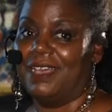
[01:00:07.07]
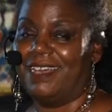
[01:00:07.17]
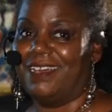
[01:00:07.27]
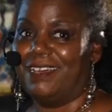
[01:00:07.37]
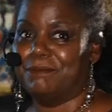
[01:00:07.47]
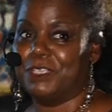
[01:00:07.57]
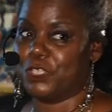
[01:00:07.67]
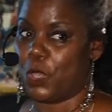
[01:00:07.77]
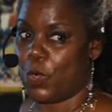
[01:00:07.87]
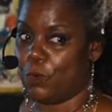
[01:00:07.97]
Um, there's
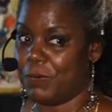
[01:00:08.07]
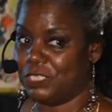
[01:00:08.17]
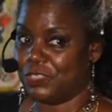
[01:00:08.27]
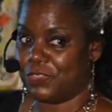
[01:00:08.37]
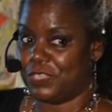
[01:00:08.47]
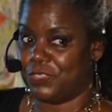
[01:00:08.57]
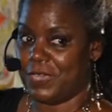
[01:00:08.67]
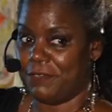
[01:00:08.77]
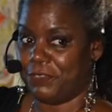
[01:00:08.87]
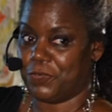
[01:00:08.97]
a whole bunch of things you
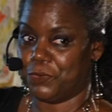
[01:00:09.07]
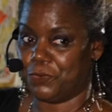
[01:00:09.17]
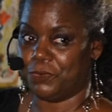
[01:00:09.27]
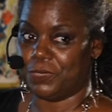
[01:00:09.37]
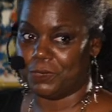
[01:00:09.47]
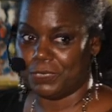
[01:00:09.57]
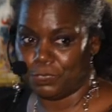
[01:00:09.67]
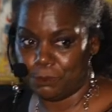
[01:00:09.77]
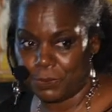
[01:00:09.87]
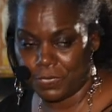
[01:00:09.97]
have to go through in order
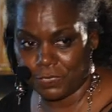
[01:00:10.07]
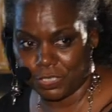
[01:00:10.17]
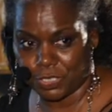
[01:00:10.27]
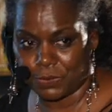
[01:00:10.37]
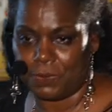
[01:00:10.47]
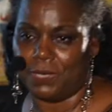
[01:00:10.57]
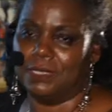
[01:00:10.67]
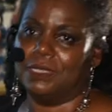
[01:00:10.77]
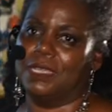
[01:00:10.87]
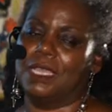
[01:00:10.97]
to purchase one.